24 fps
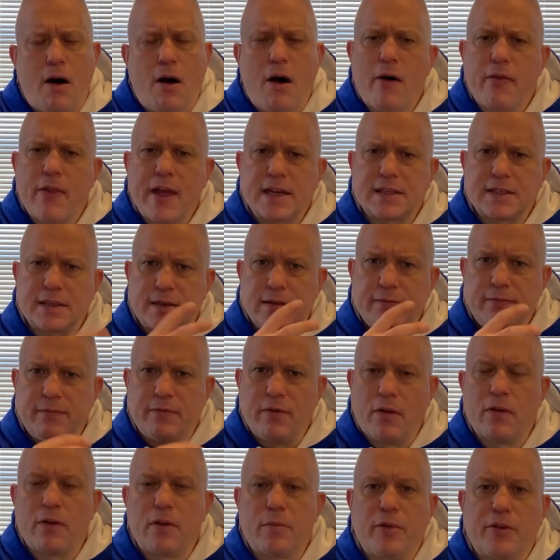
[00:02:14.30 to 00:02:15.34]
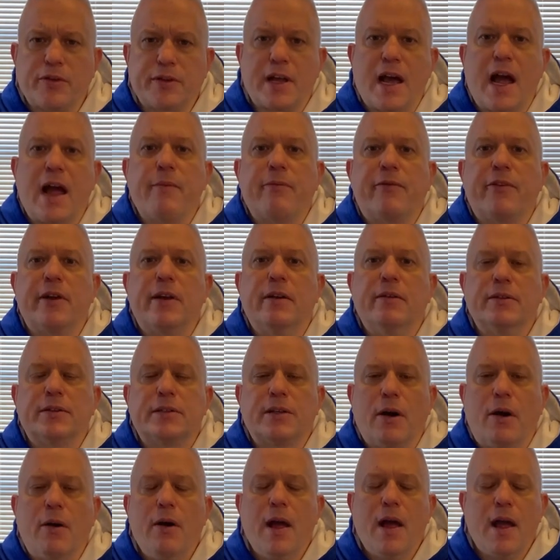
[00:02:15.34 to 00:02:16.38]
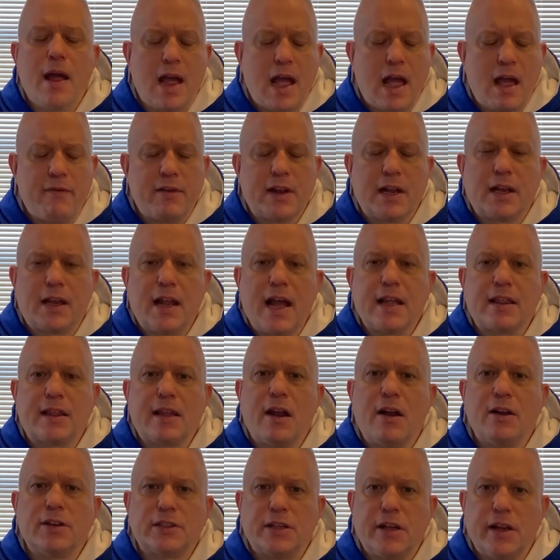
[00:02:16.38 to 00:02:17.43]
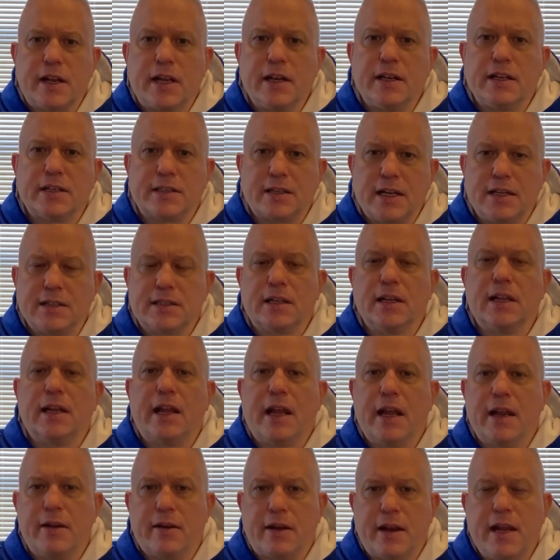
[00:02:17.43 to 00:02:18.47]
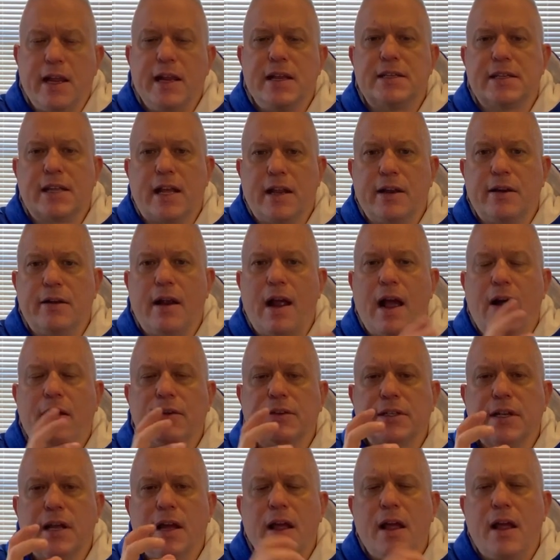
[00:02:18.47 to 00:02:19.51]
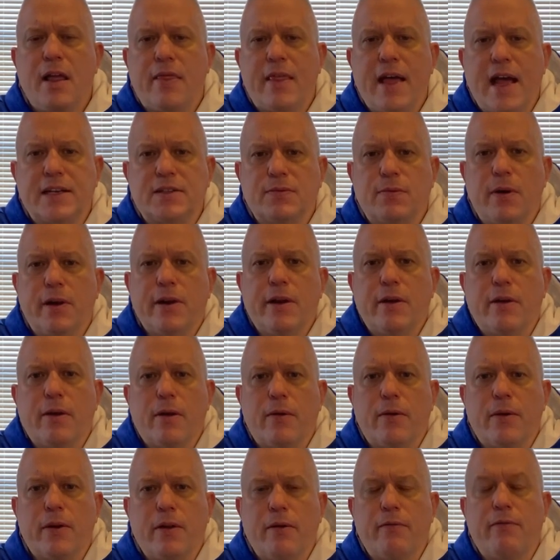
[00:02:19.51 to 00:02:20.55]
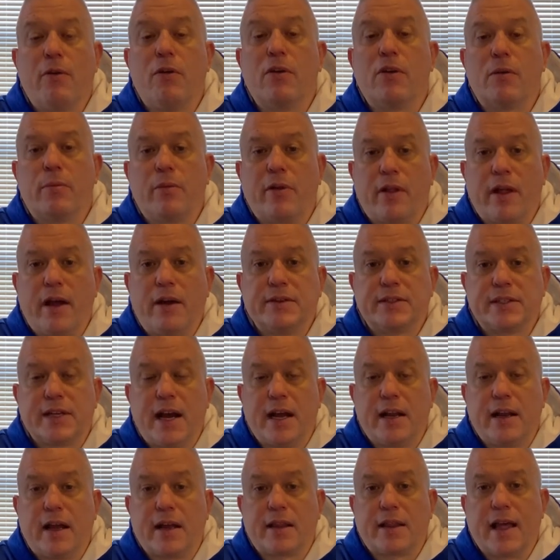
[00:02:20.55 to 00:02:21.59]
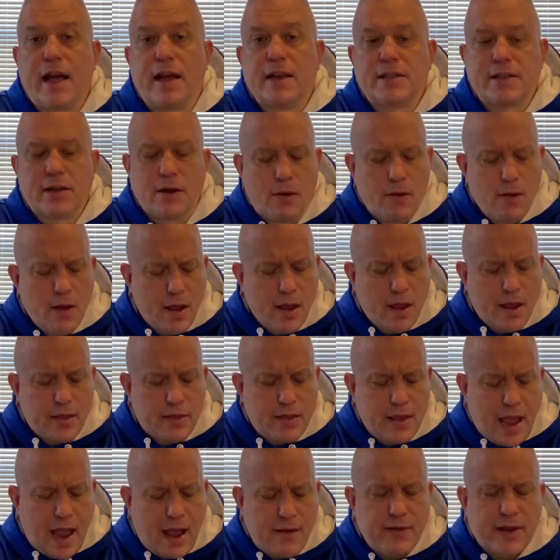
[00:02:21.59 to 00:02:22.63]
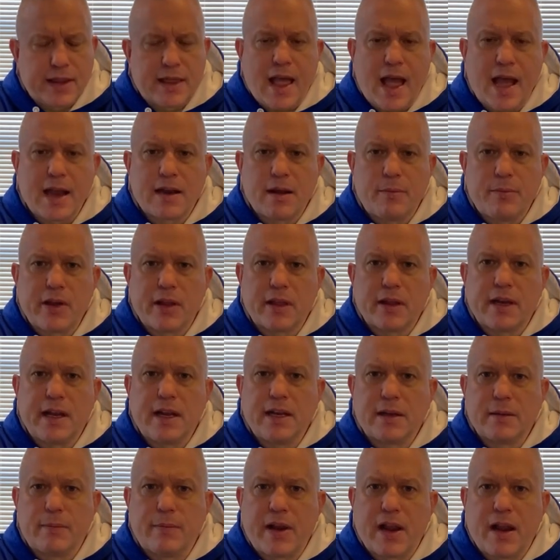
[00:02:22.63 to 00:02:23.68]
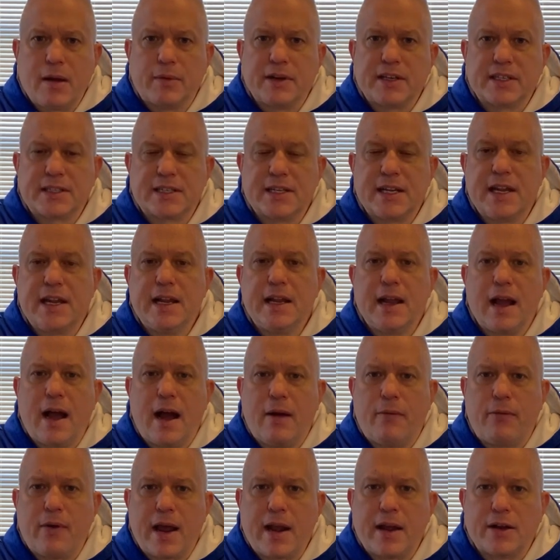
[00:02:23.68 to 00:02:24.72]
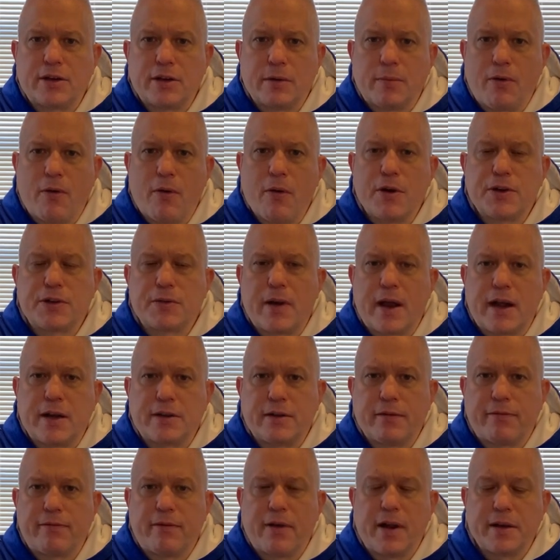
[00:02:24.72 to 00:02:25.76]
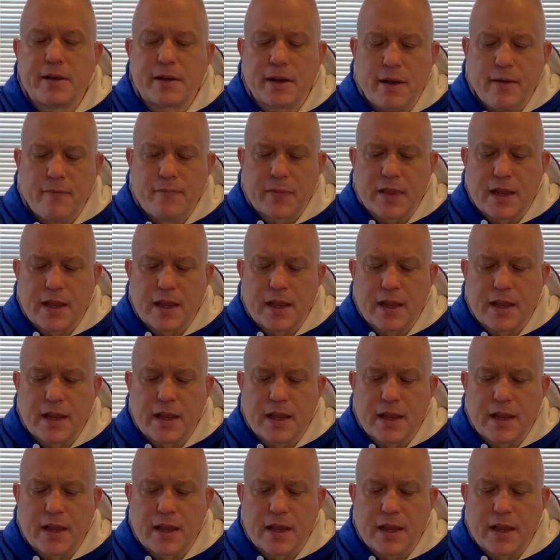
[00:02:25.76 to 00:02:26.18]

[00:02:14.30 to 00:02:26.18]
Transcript: all that's vulnerable time for you. So having a light there so you can just instantly get your keys, get in your house, that's where you're vulnerable outside like that. So having that ability to be able to see right at your porch, right at your front